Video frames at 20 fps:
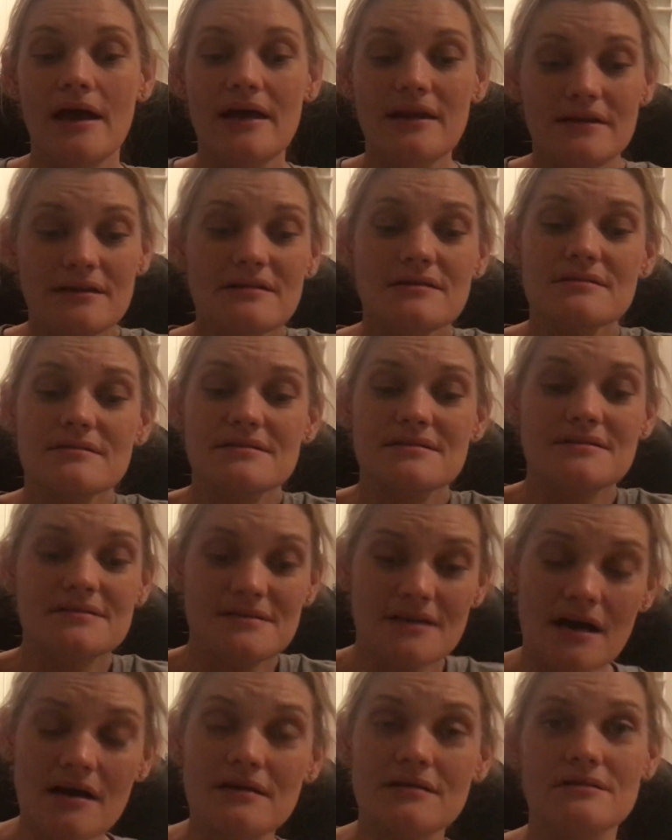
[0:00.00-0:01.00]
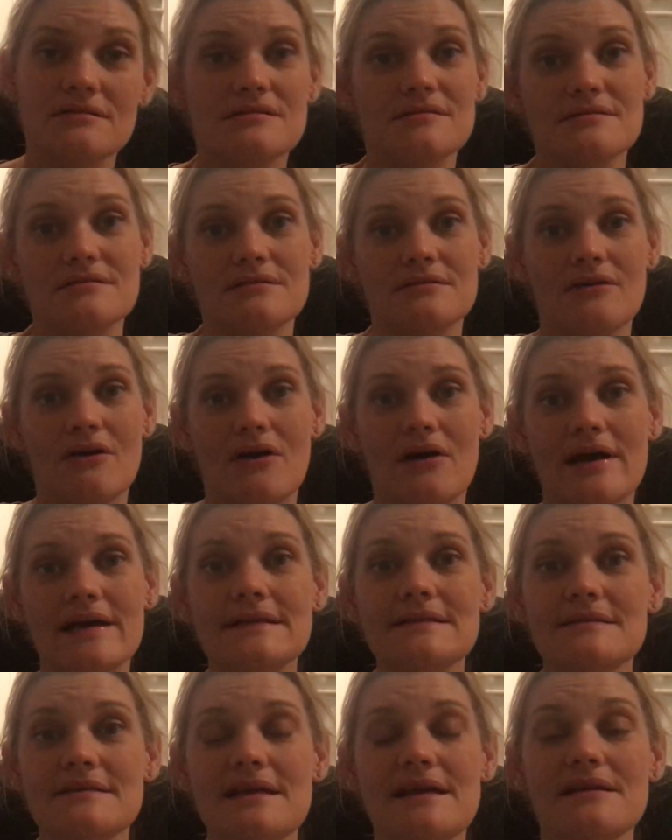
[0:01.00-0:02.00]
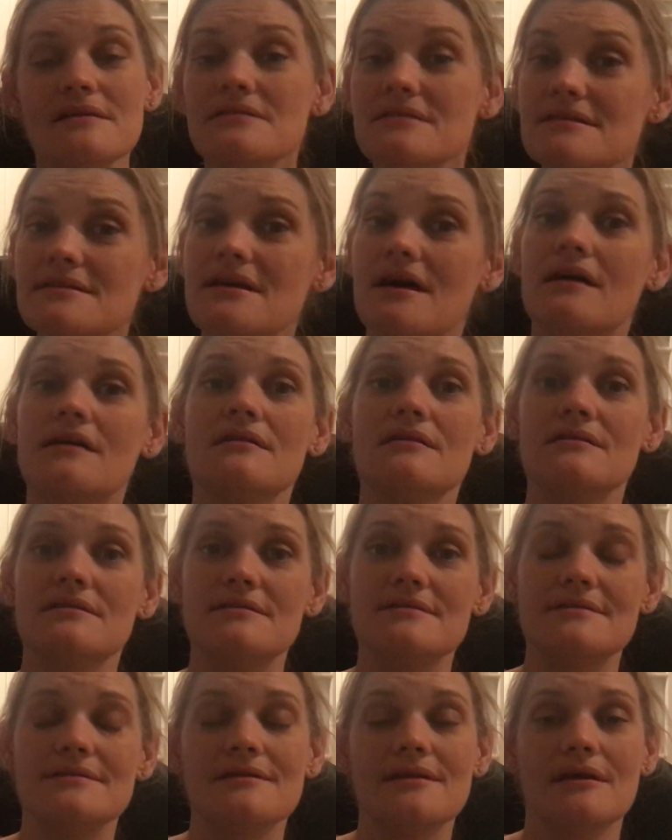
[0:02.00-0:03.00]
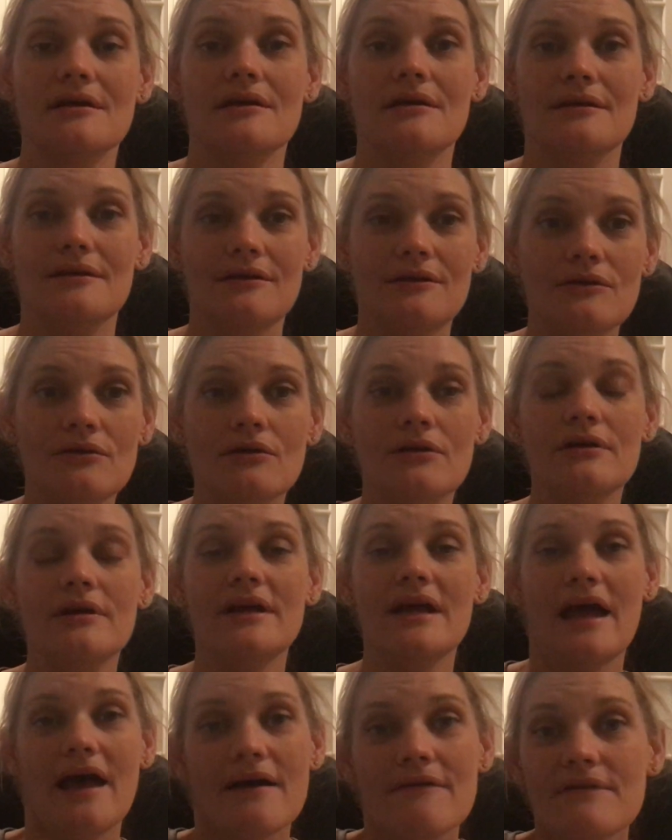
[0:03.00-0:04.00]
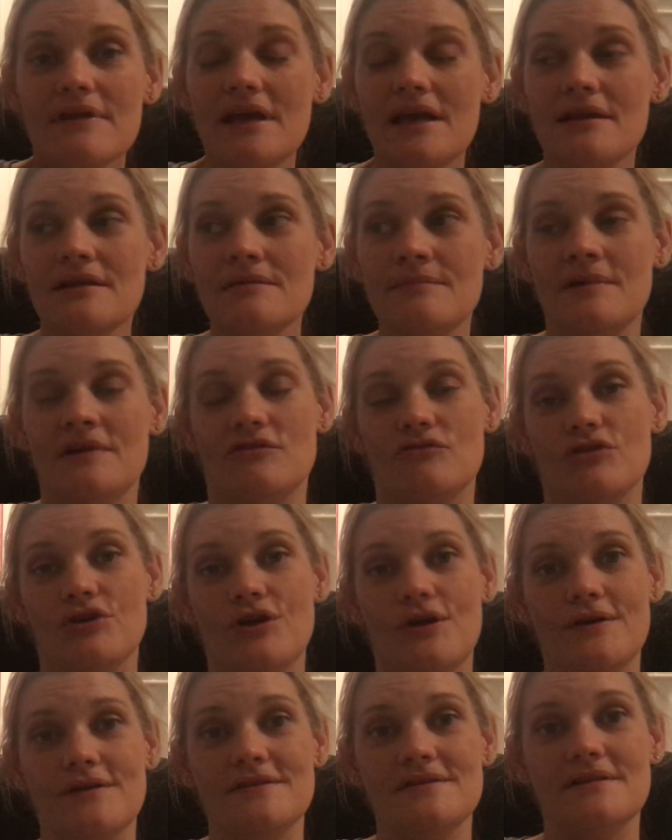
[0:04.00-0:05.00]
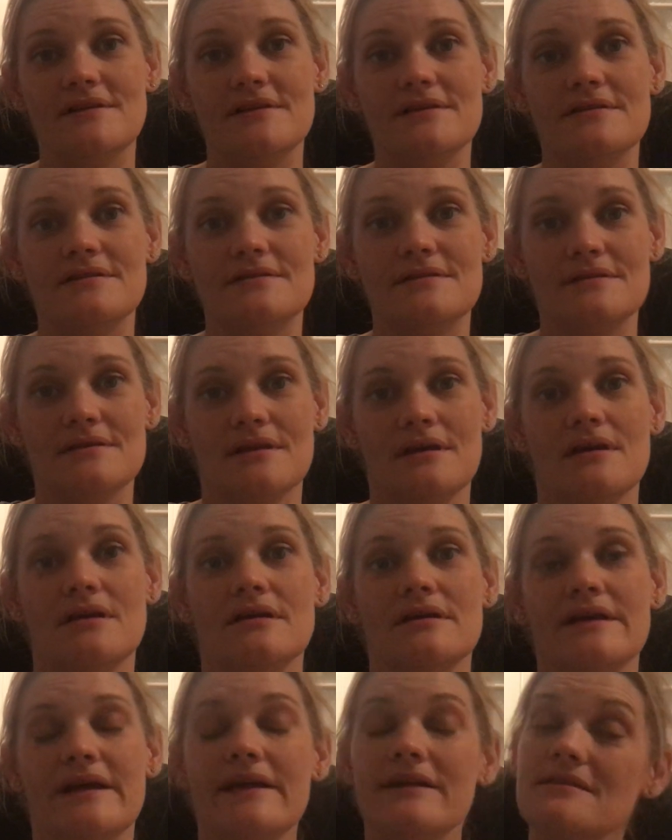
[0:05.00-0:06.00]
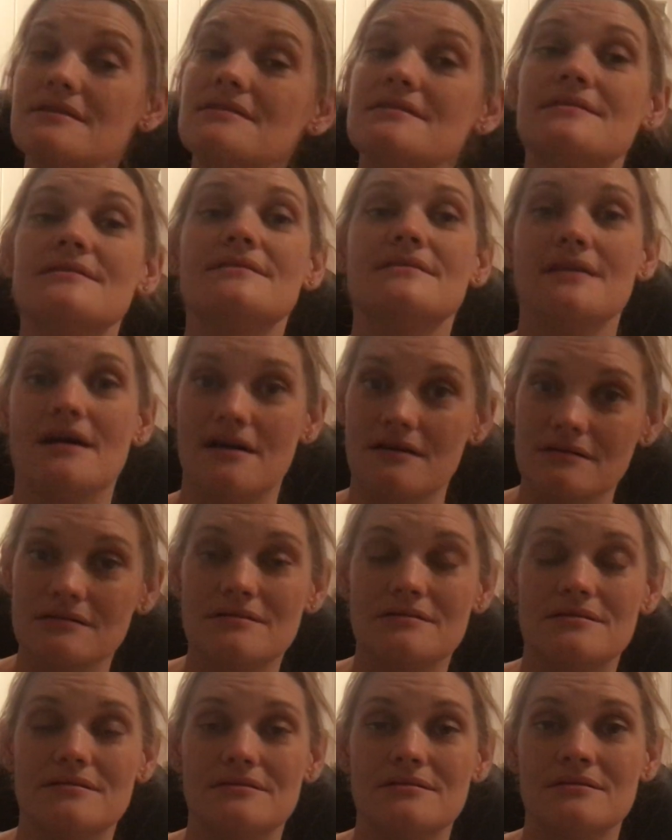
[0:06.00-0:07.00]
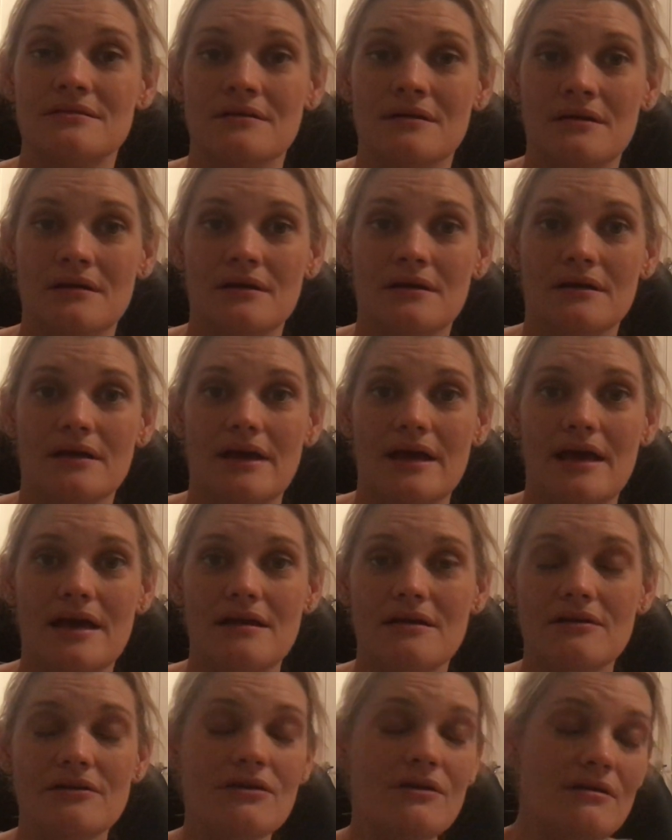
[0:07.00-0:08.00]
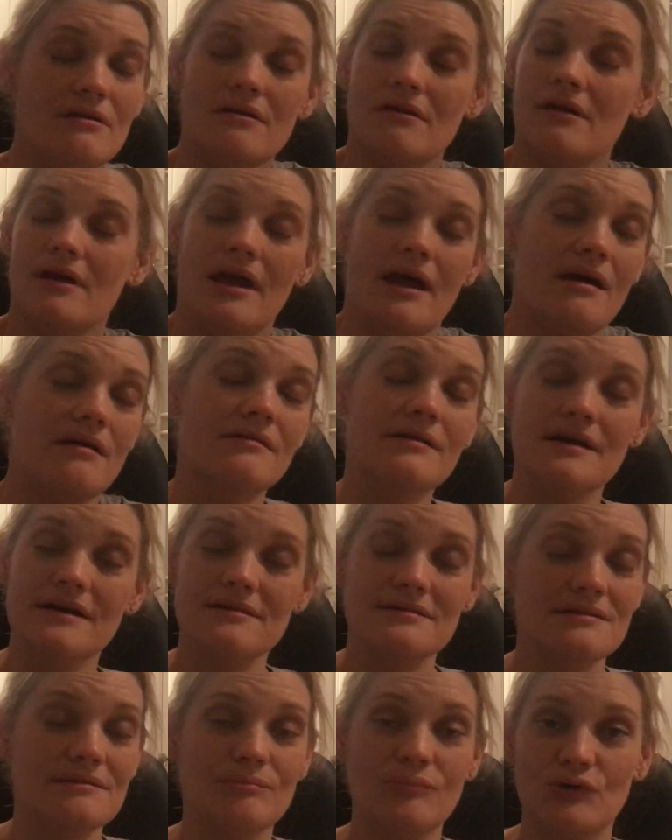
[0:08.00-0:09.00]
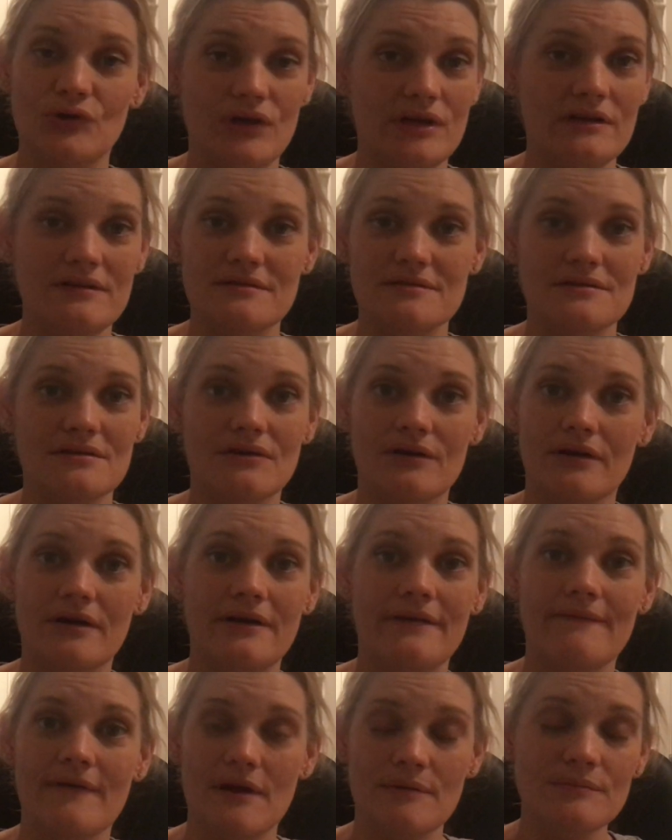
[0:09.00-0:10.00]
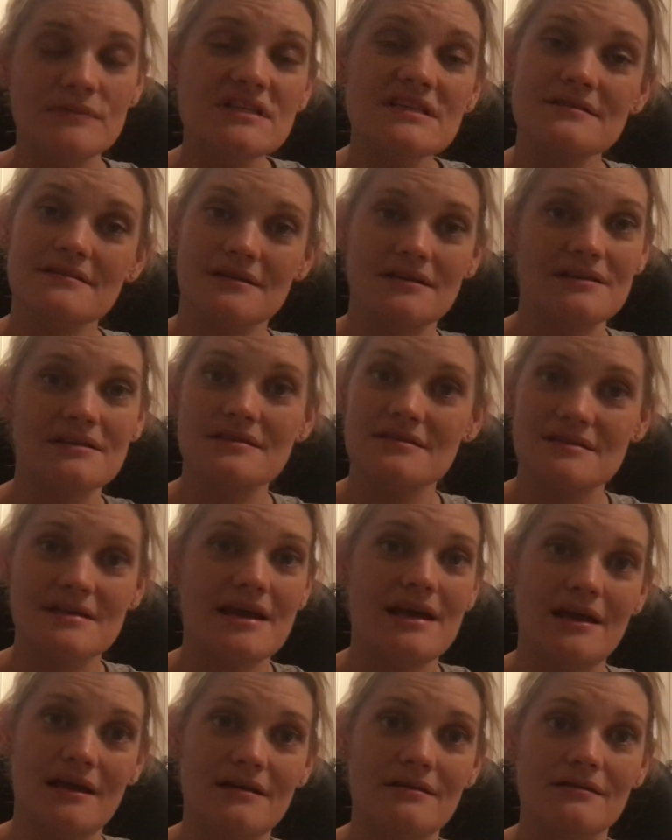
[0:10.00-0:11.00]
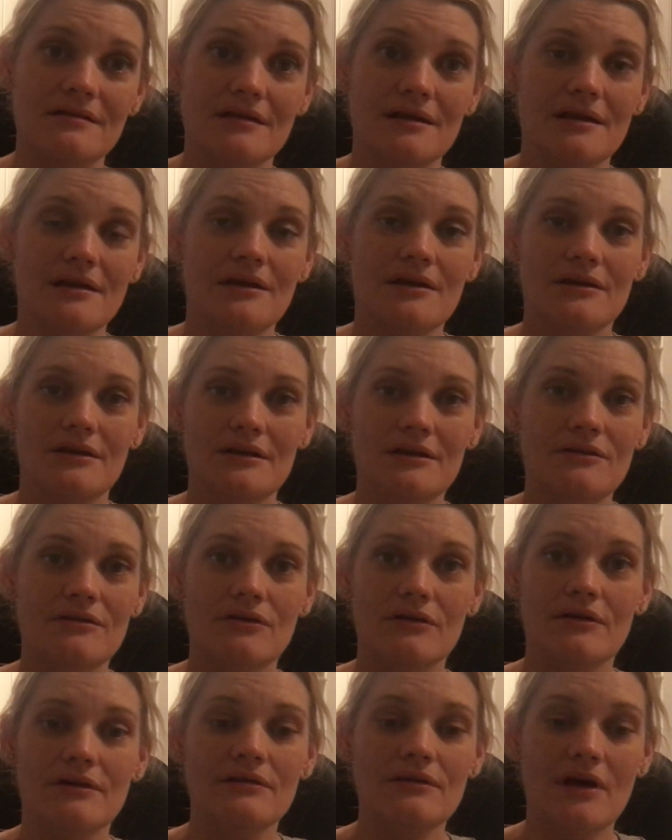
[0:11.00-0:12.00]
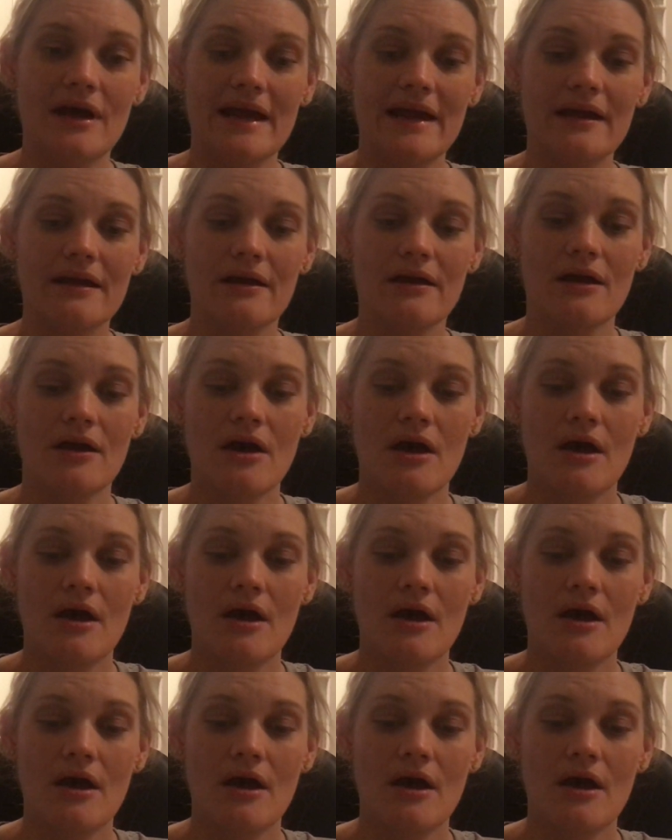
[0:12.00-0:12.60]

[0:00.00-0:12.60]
And it sucks, guys. It sucks. You know, having endometriosis, it sucks. And I don't know how else to put it. So I'm just going to say it. You know, like,